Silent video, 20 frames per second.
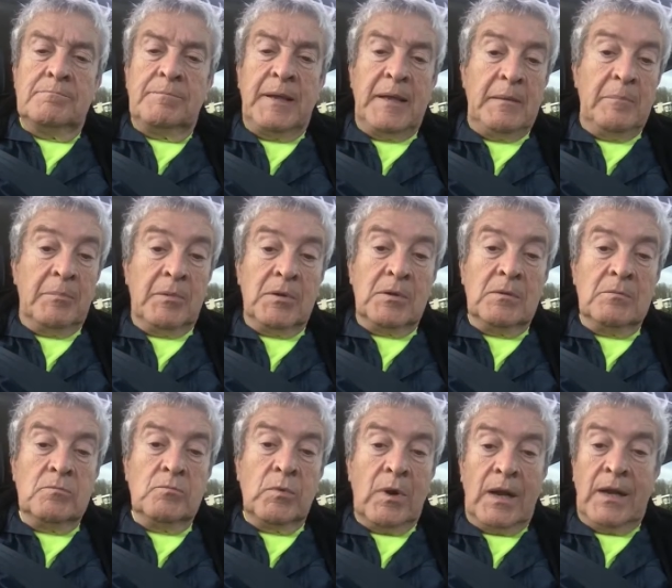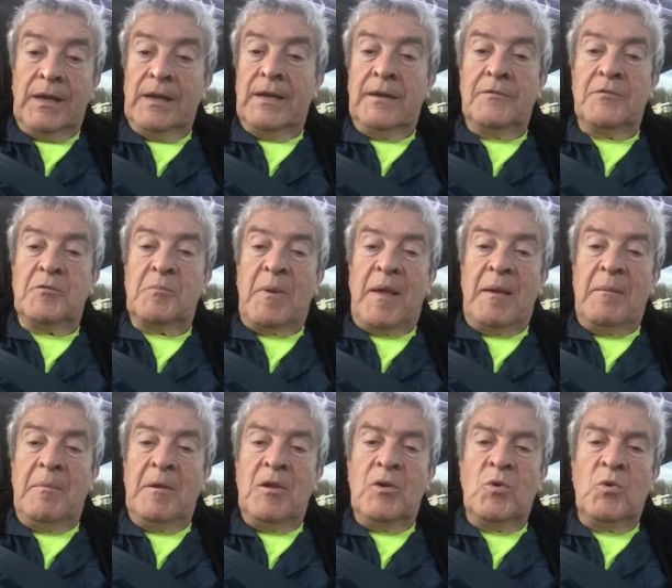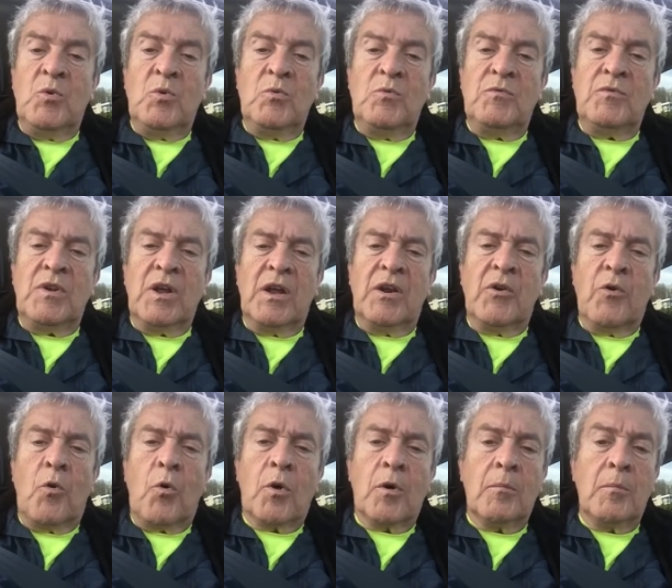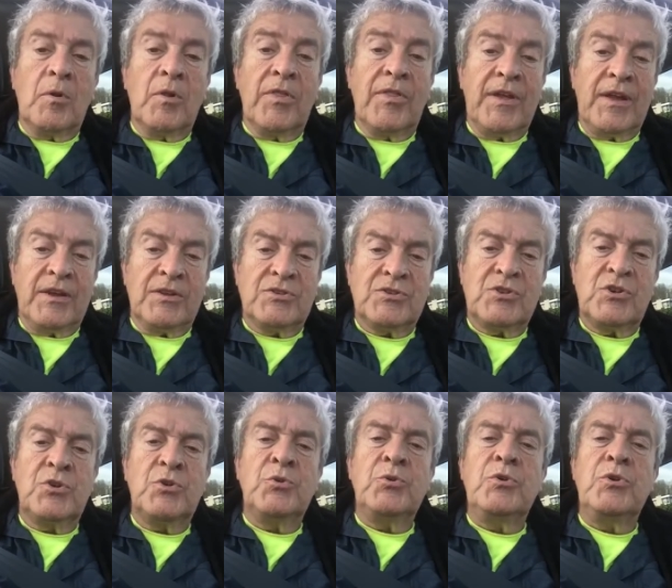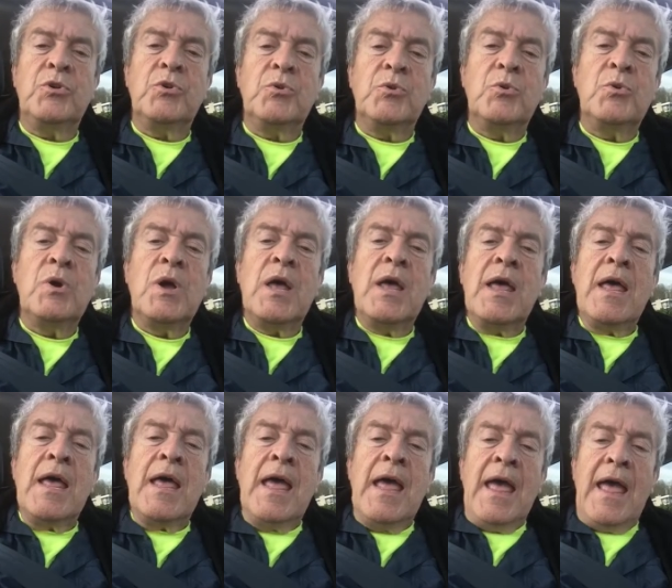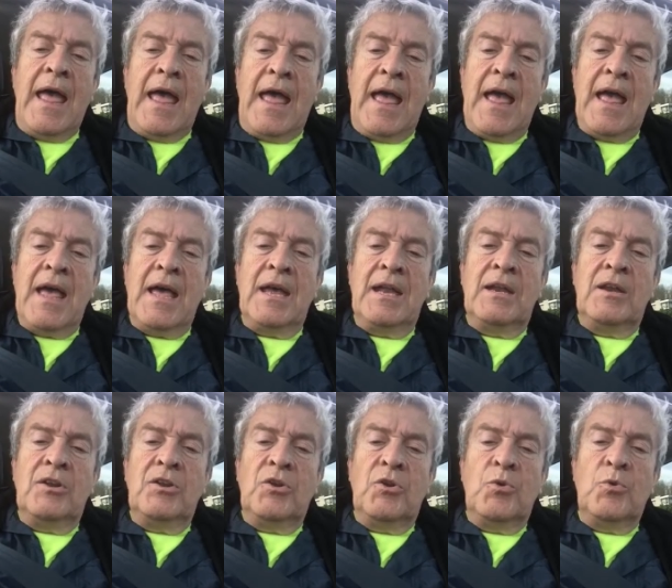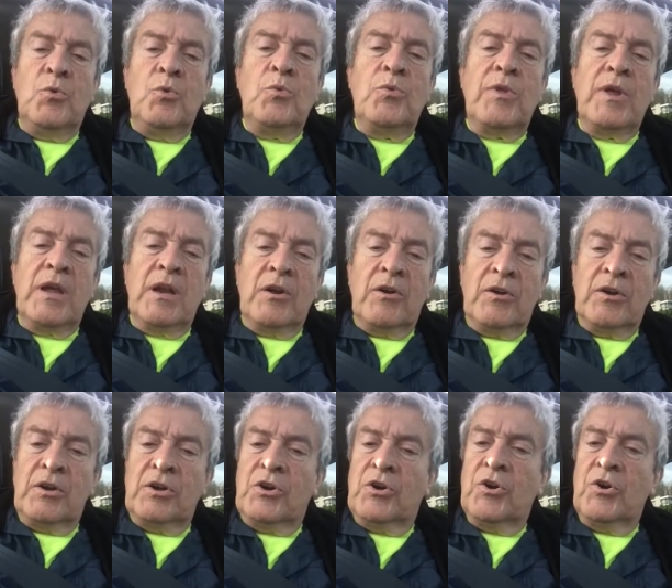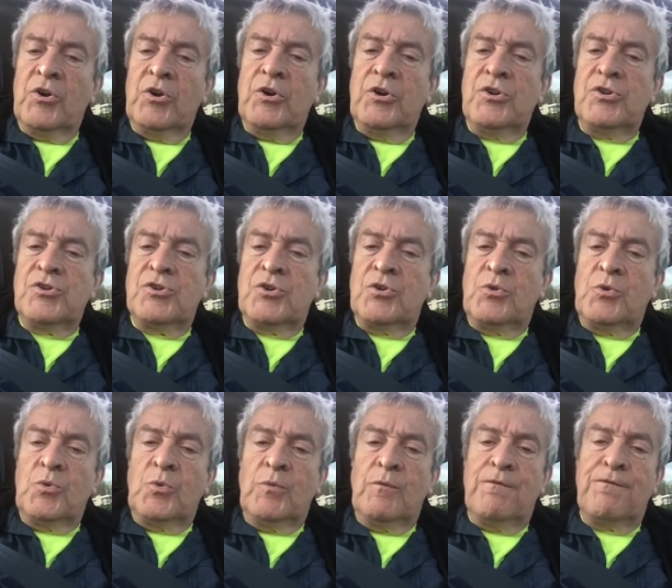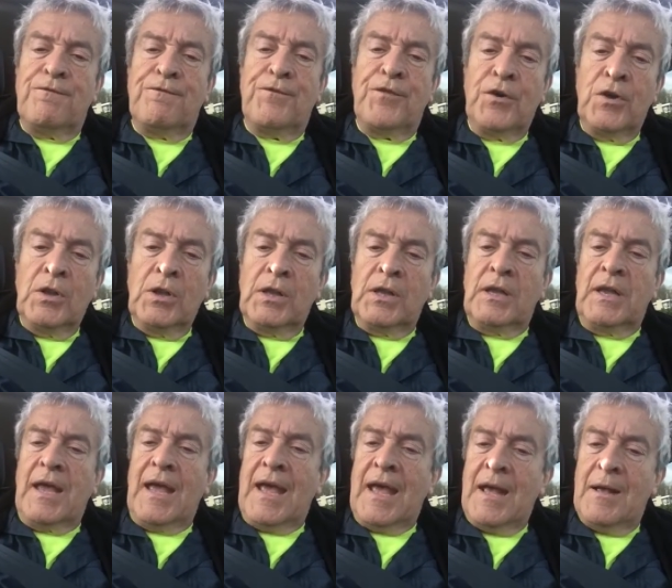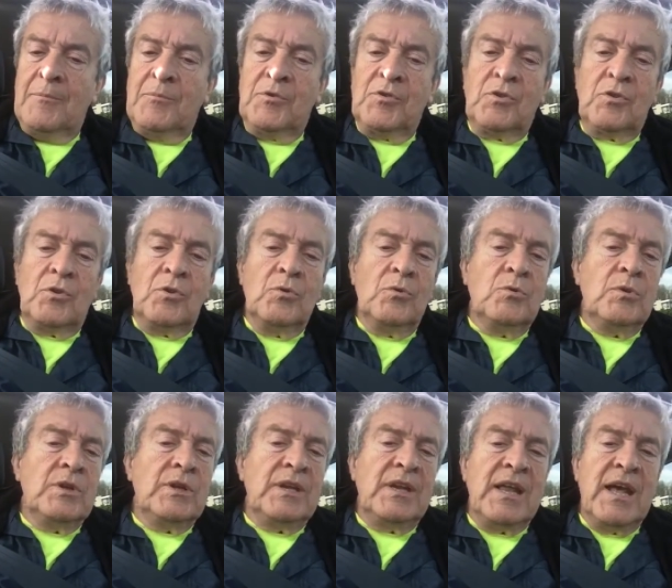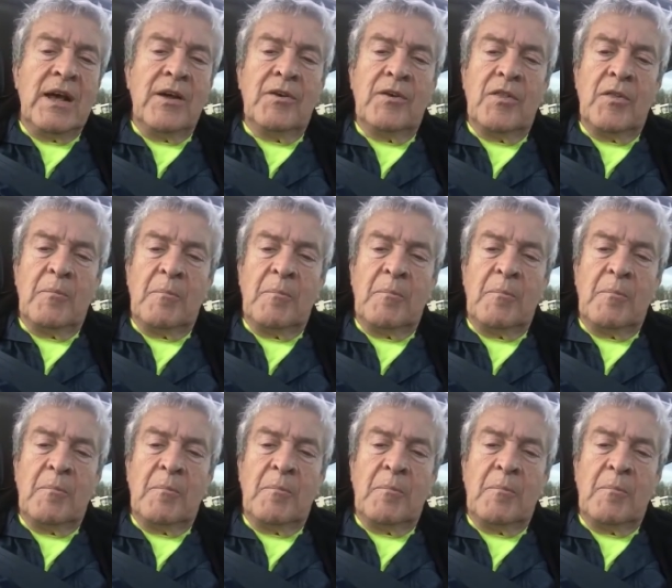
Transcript: people, relatives maybe, who've done horrible things to you. And you then are encouraged to fully, absolutely down to